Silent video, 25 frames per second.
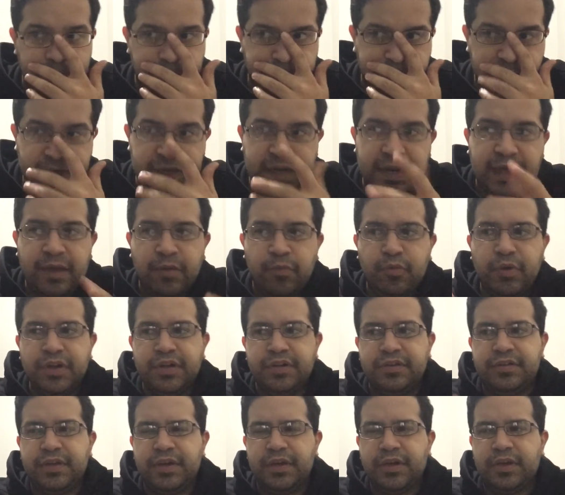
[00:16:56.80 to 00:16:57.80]
But I want
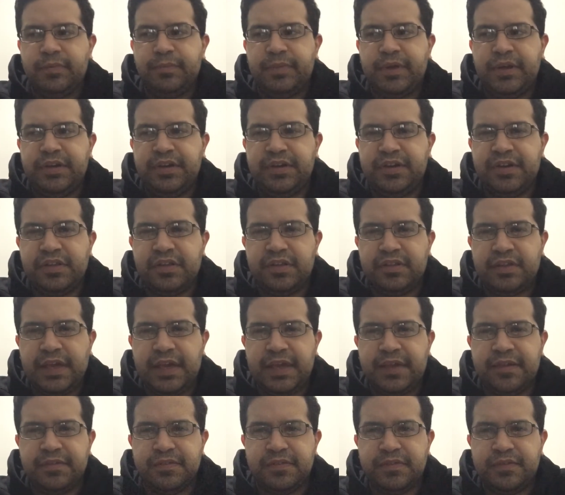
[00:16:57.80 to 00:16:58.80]
to talk about it
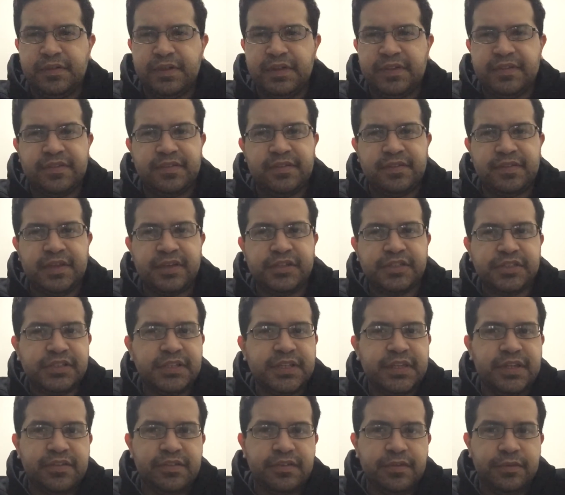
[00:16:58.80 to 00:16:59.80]
as
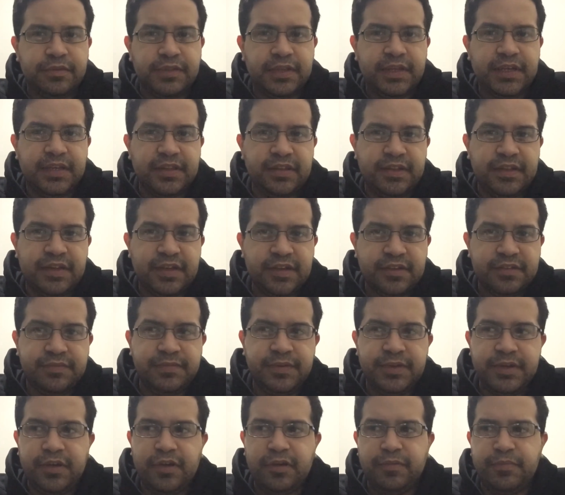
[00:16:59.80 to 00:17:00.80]
essentially its own thing in the next
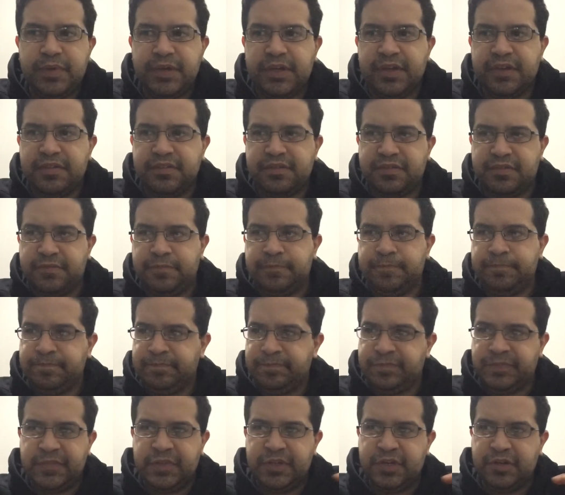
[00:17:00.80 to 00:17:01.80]
video because
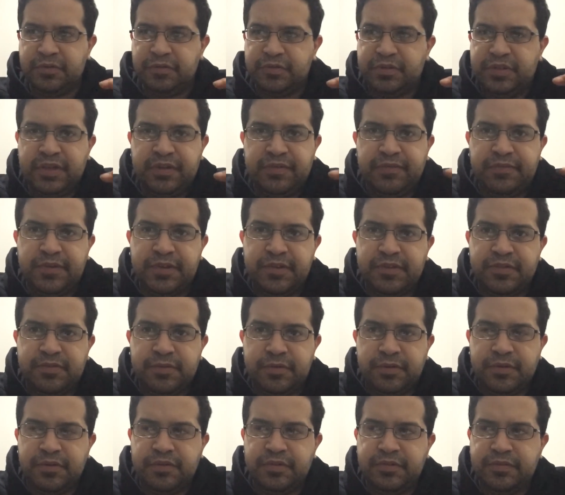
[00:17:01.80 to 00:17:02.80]
different
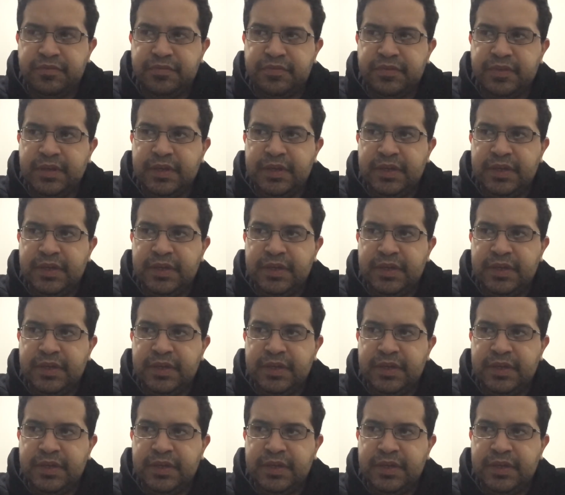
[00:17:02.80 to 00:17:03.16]
sort of